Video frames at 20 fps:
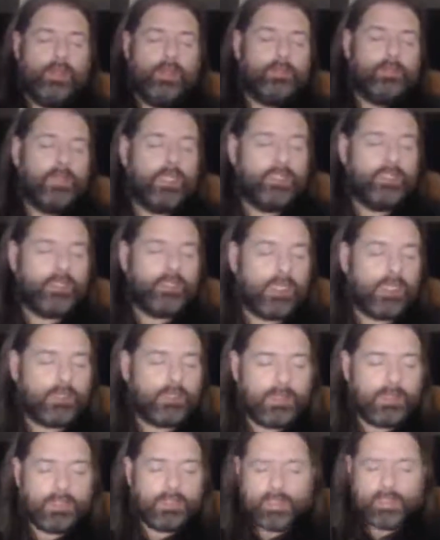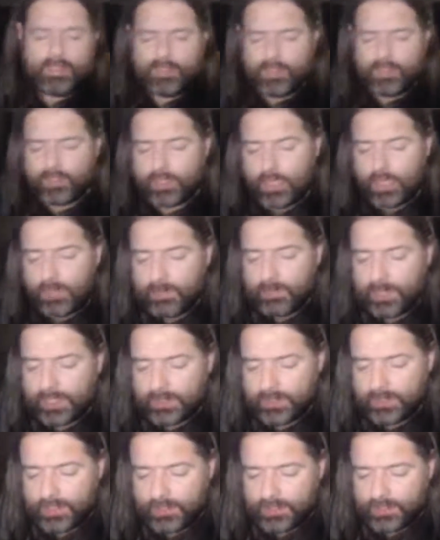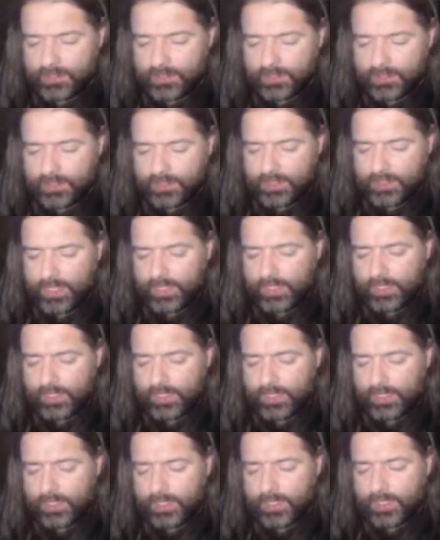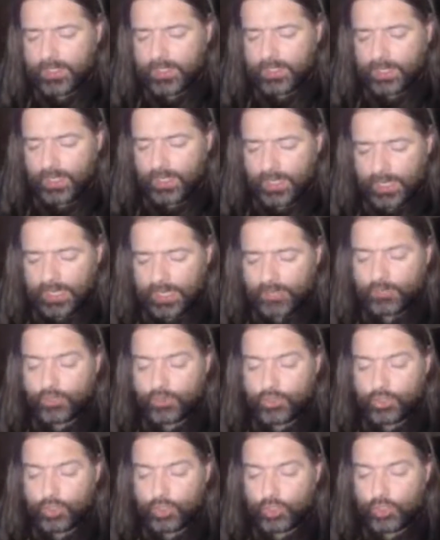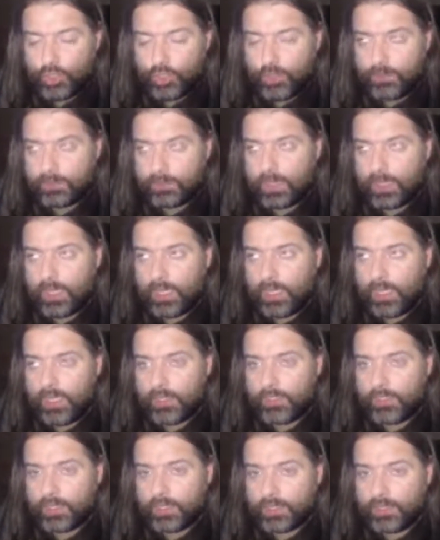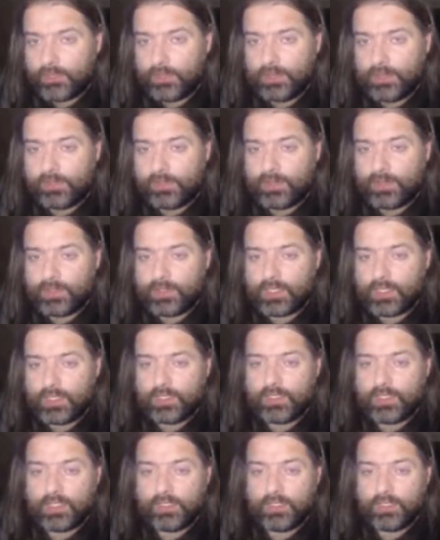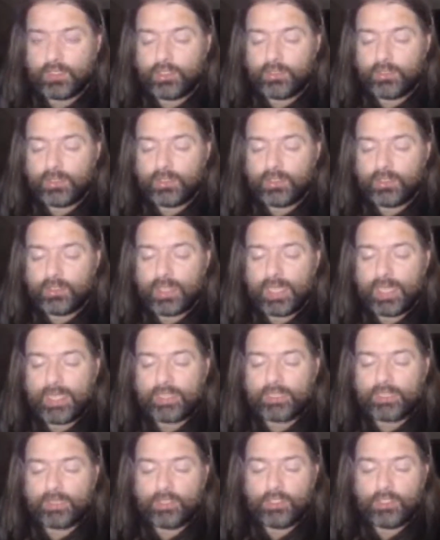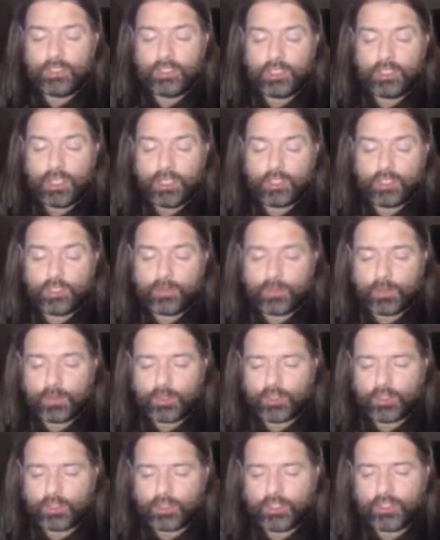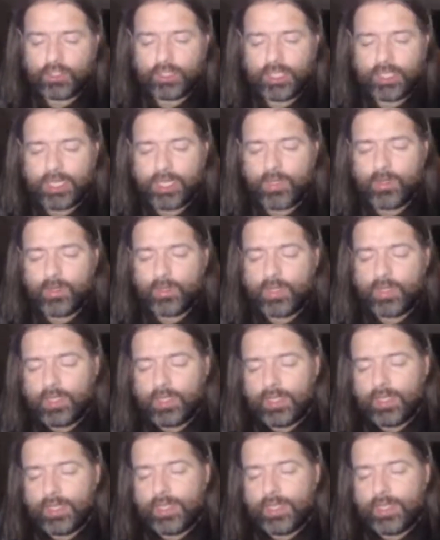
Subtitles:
on Pinterest, pinterest.com/DJ LiveTube. You can tweet us. I'll send you tweets at GJ Sports Studio.